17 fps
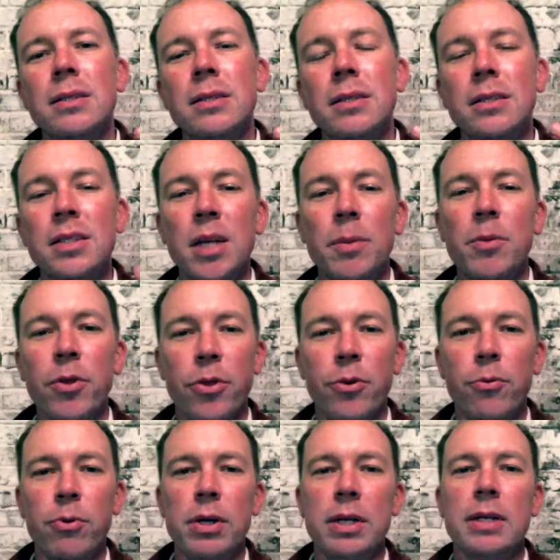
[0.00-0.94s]
Number
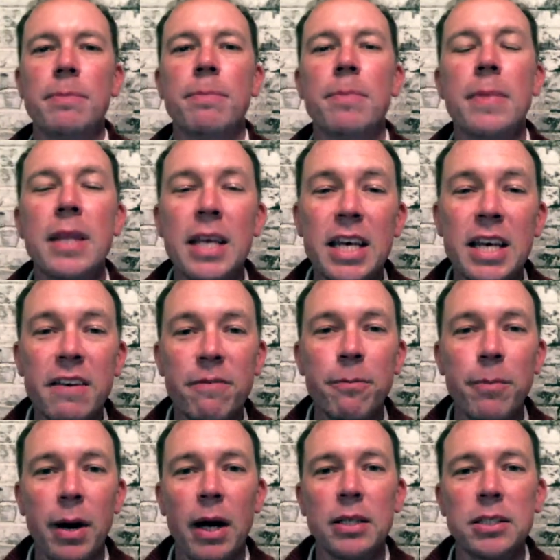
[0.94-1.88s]
3,
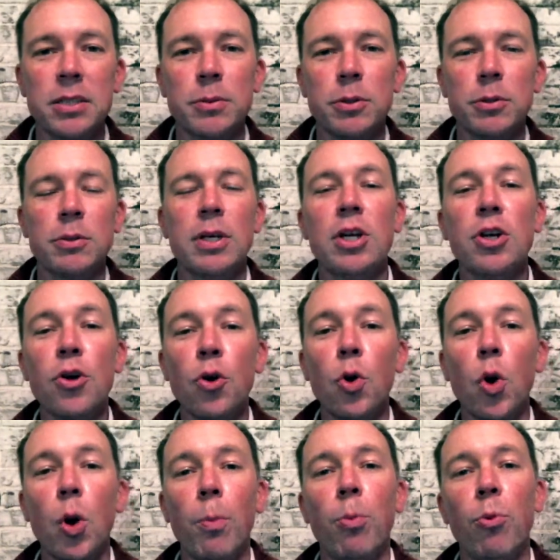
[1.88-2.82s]
if possible,
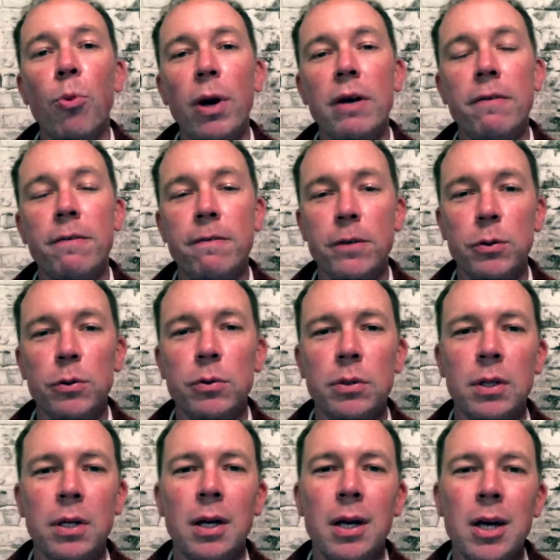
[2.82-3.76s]
incorporate food.
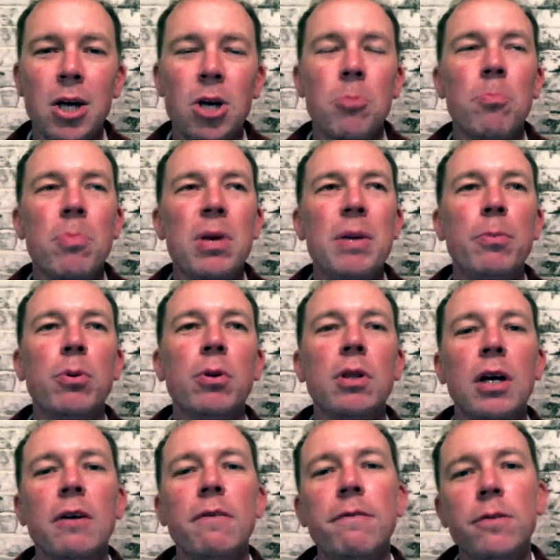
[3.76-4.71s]
People
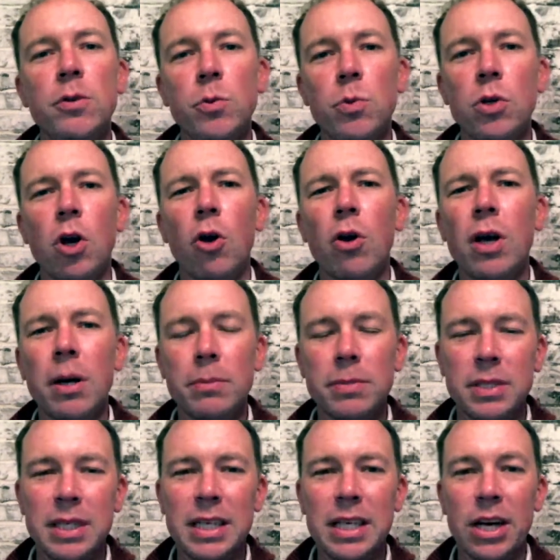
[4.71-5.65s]
love food. We all come
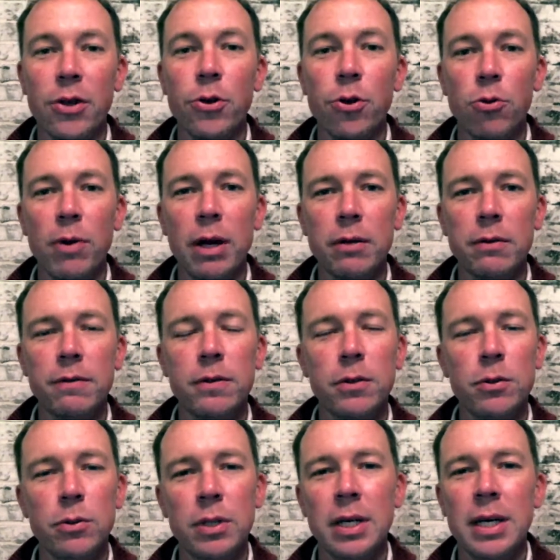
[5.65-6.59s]
together around
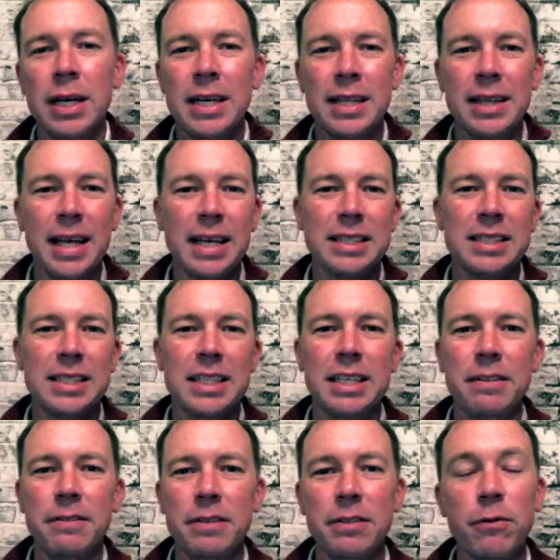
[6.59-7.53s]
food.
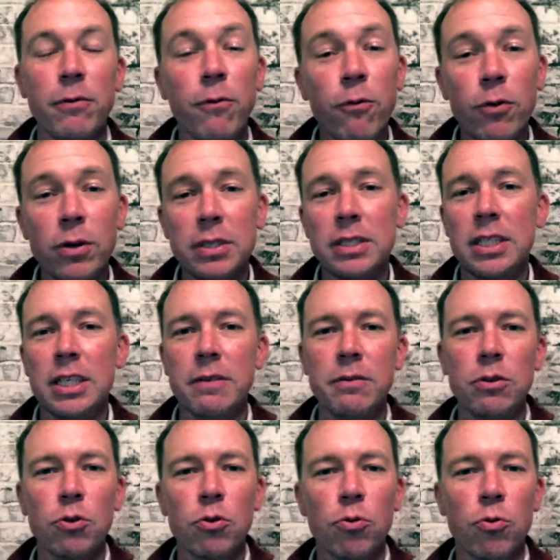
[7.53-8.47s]
Thanksgiving,
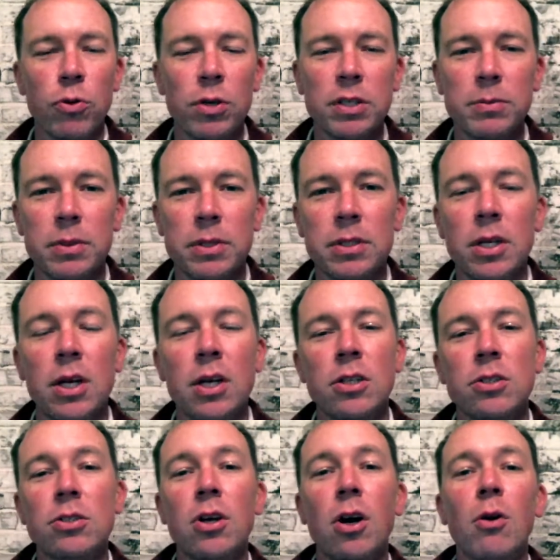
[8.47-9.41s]
Friendsgiving, Christmas,
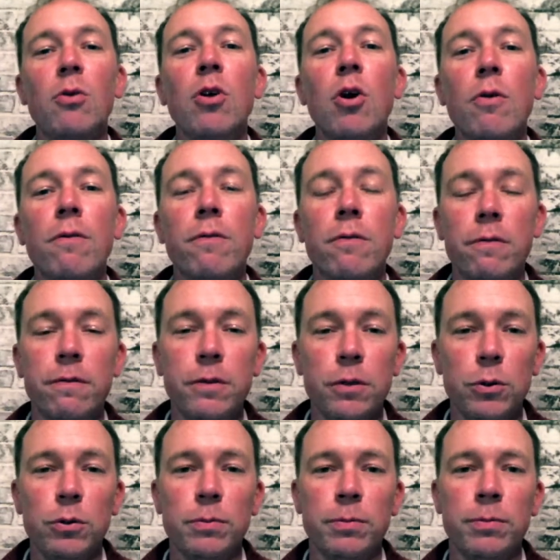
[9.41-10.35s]
it's all known for food.